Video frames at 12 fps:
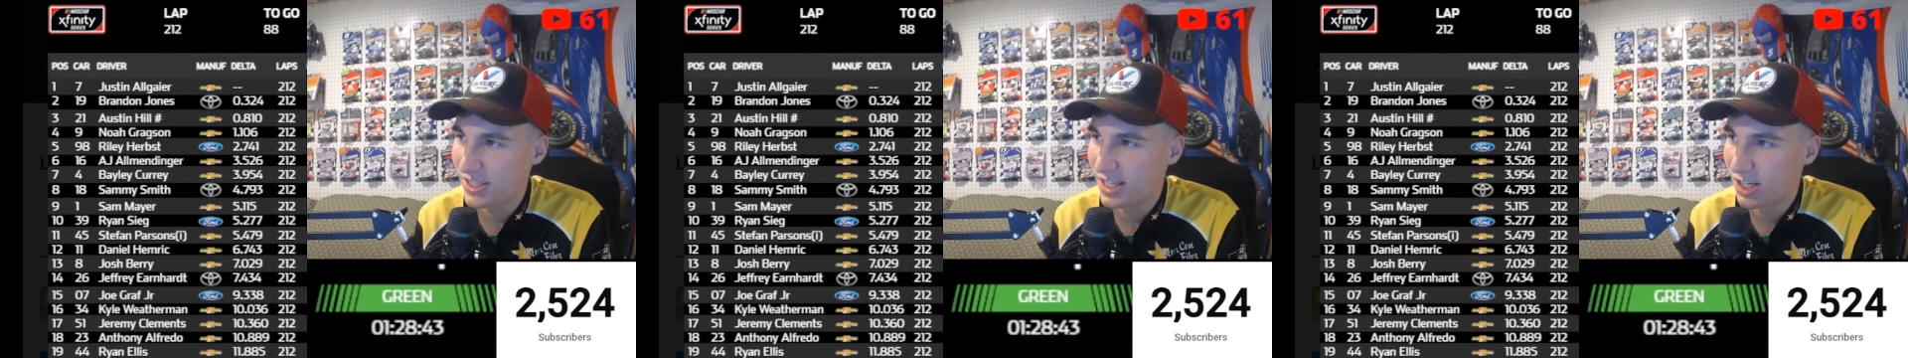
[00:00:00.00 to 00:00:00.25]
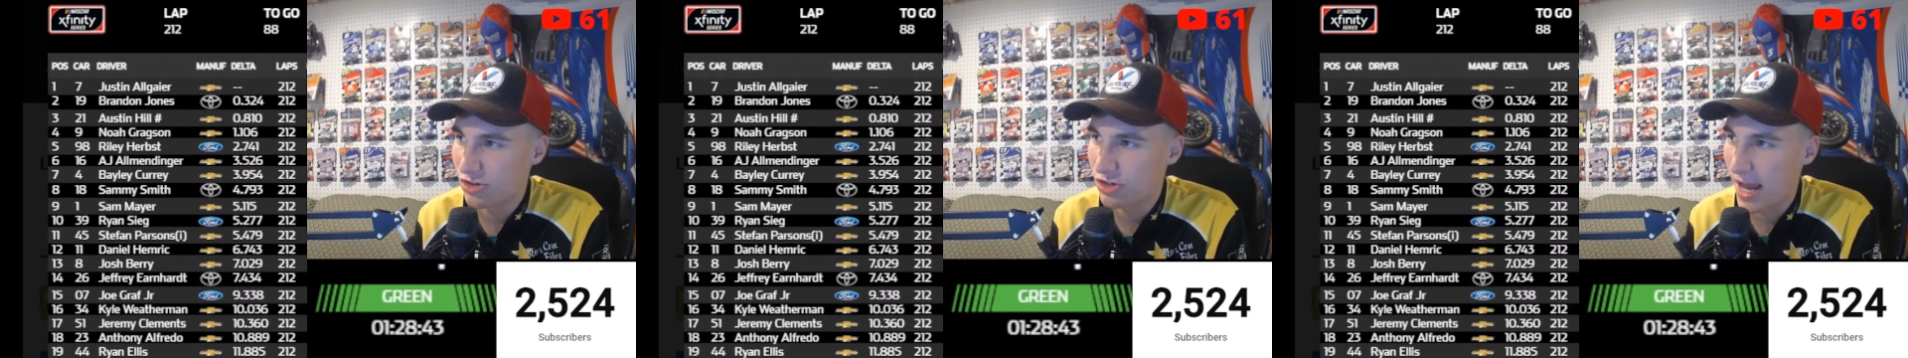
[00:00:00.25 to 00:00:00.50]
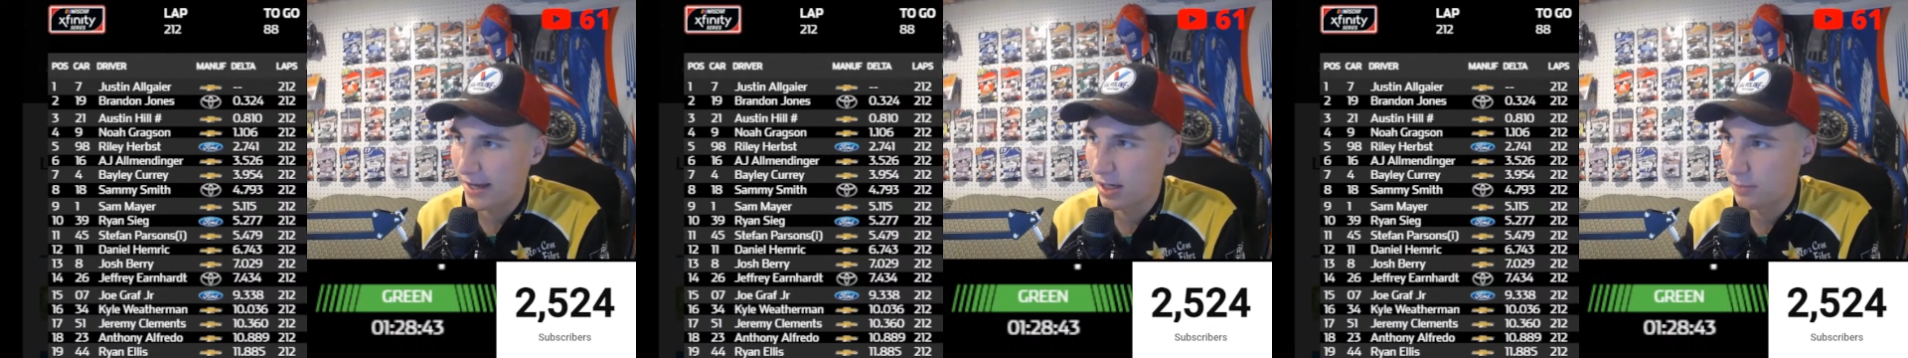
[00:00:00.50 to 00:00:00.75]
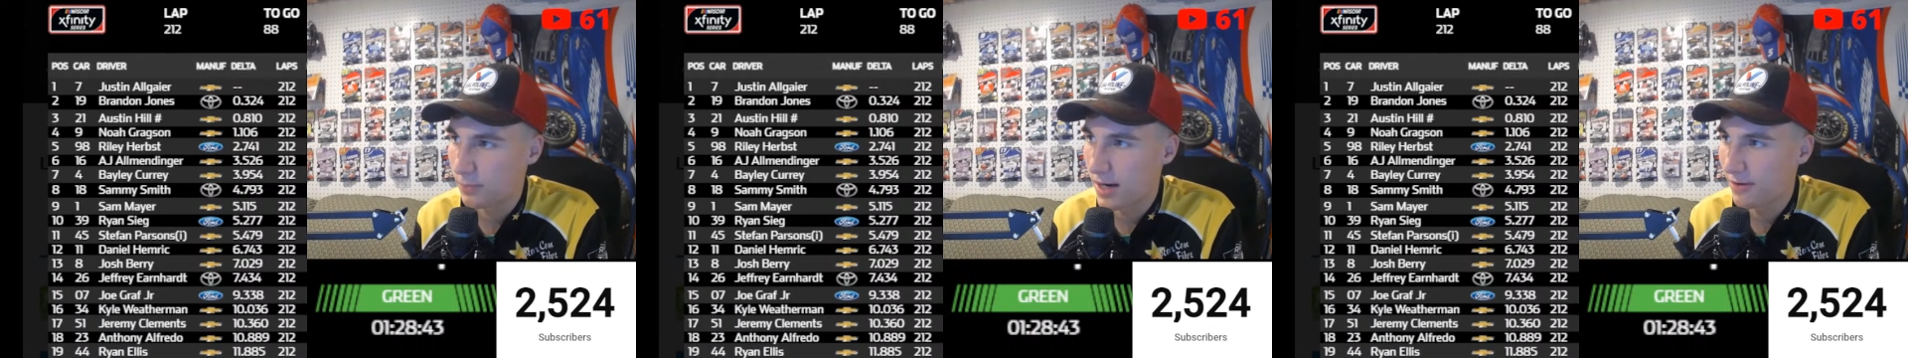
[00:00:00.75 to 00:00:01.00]
going to check
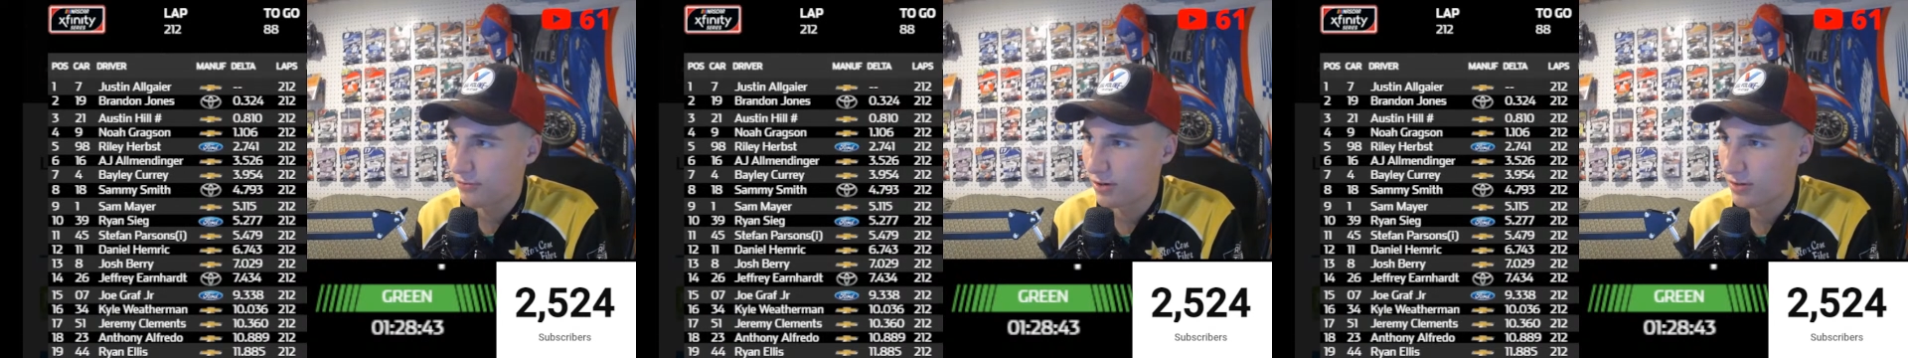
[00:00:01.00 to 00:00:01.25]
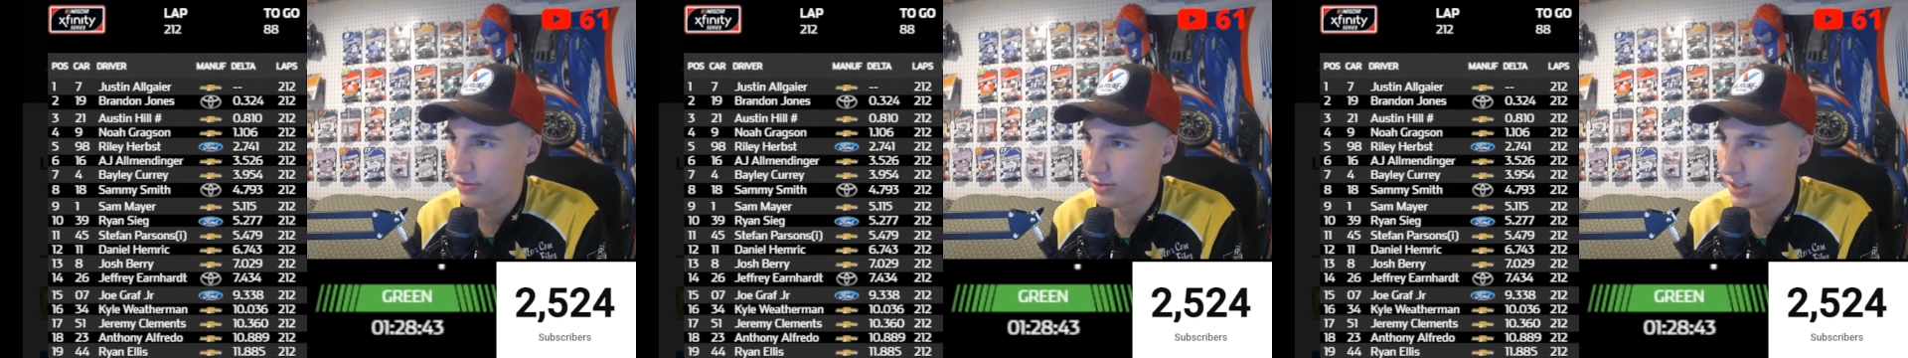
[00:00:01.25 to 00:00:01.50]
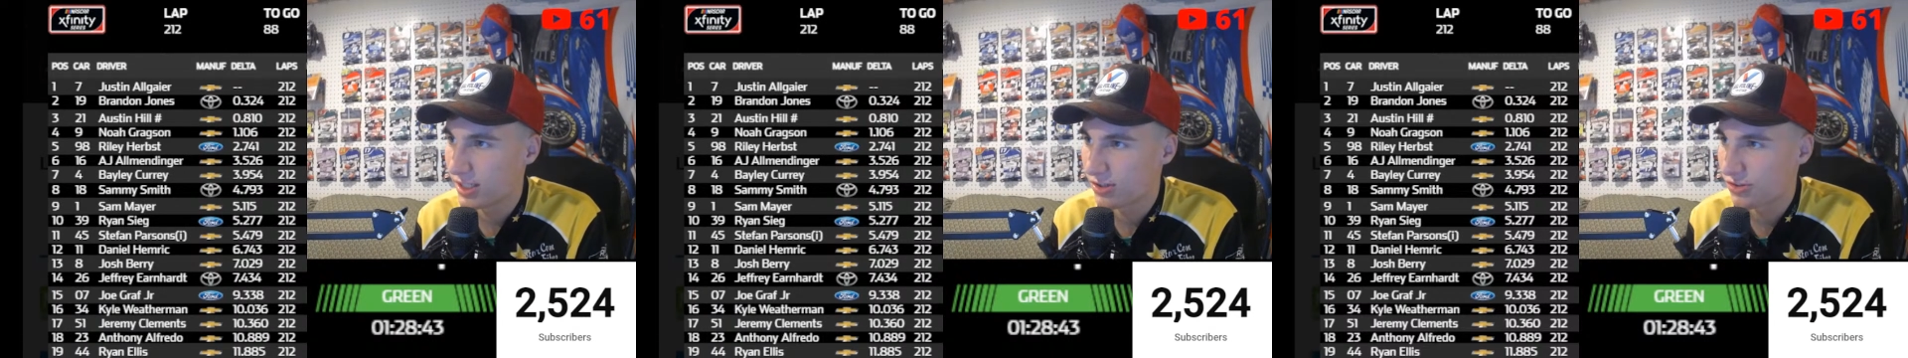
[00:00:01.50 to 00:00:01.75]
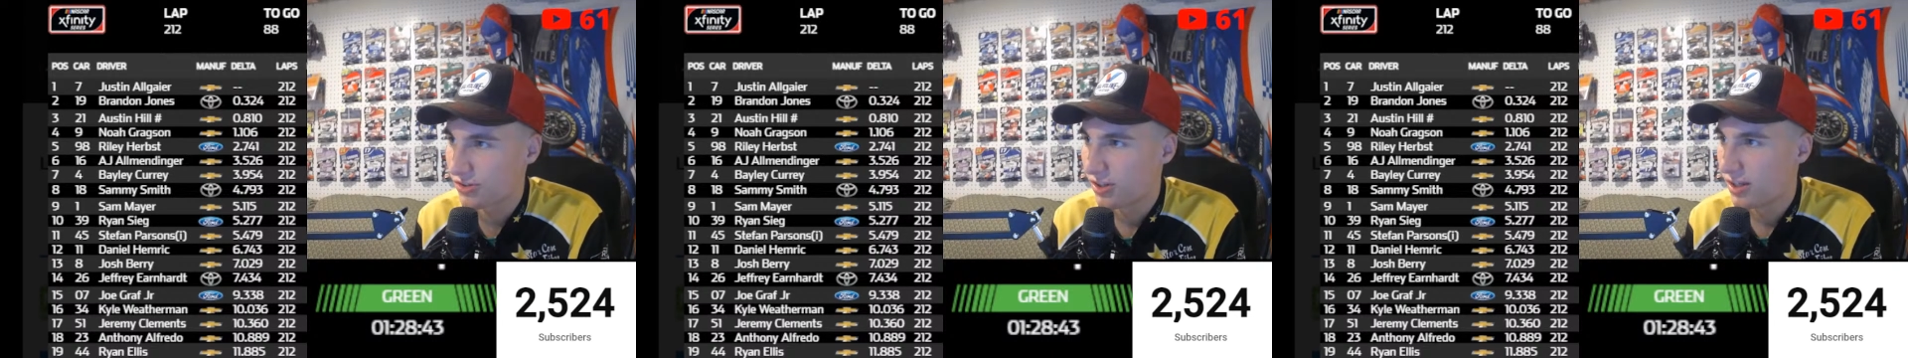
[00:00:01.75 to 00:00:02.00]
up right in front of your leaders.